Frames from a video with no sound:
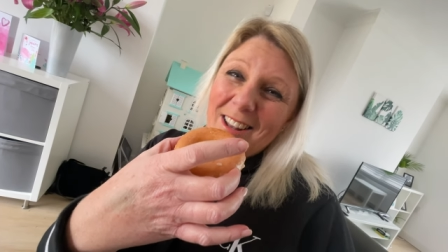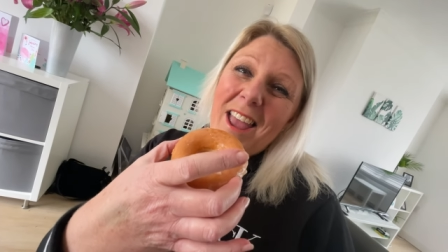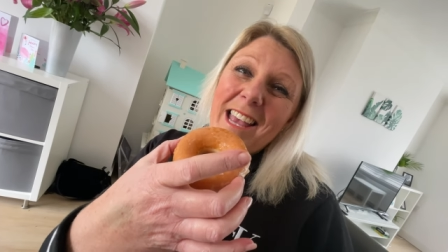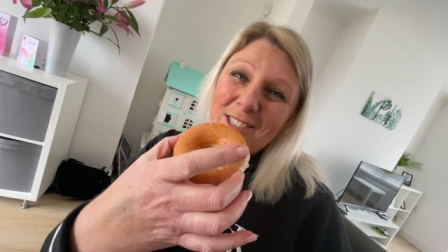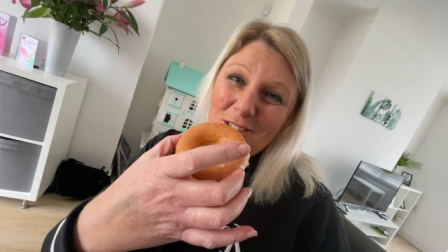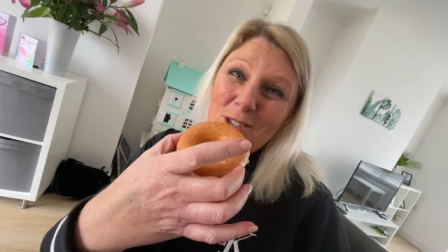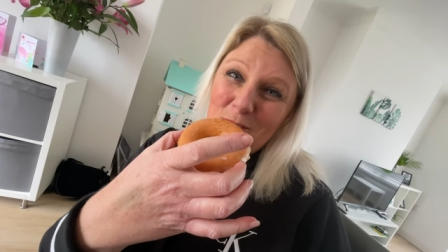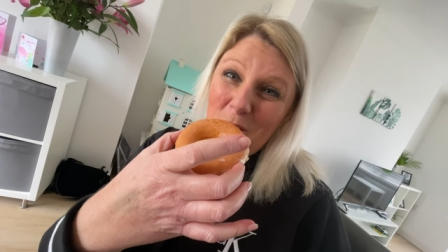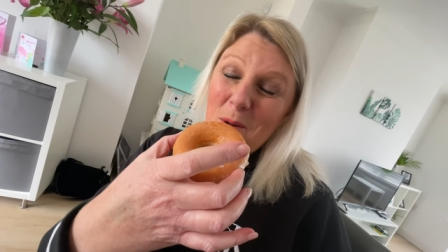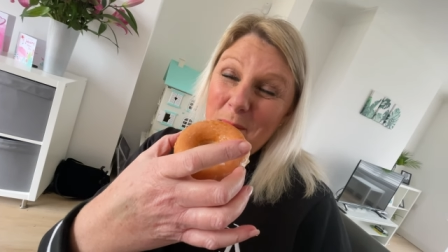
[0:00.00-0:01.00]
It's
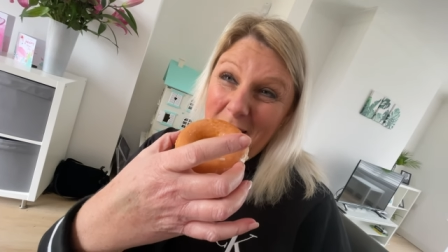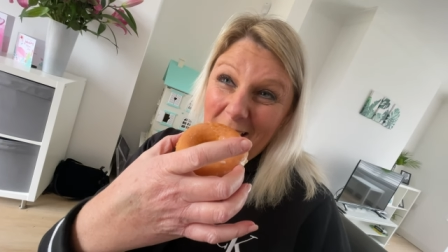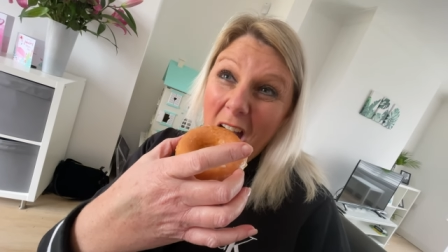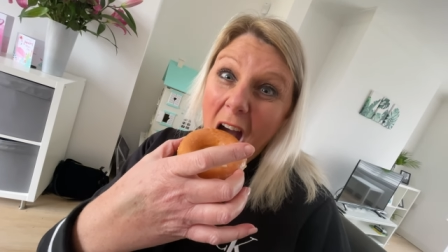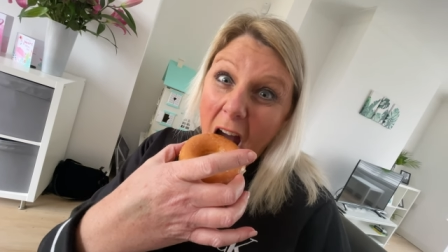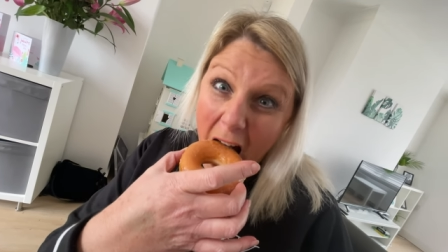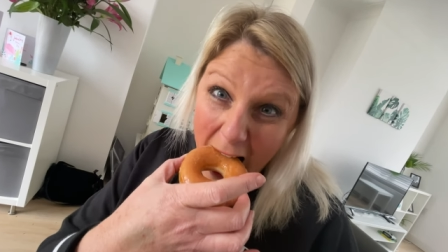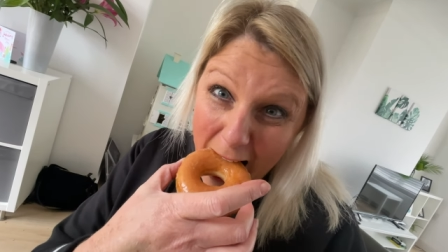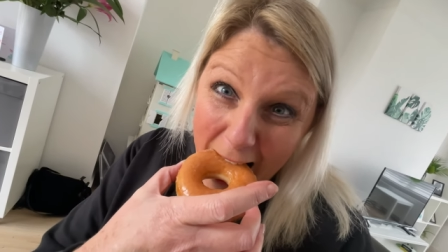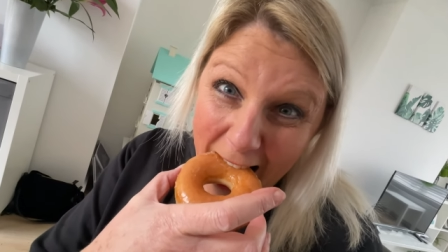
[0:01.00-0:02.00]
just yummy.
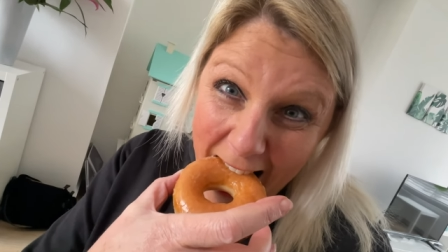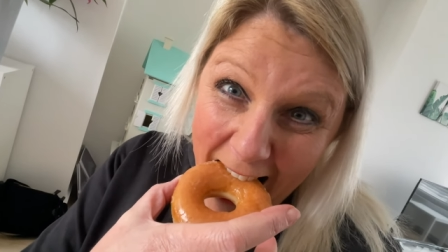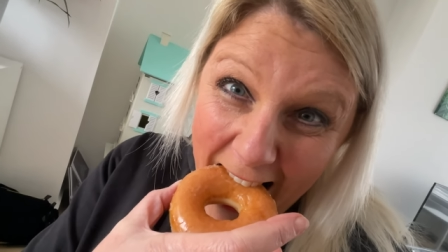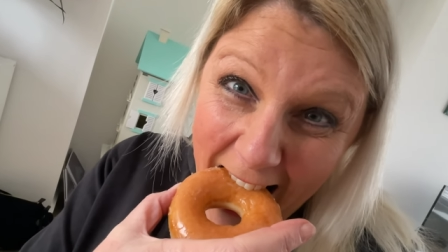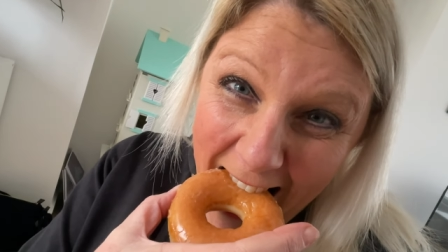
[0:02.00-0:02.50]
Mmm.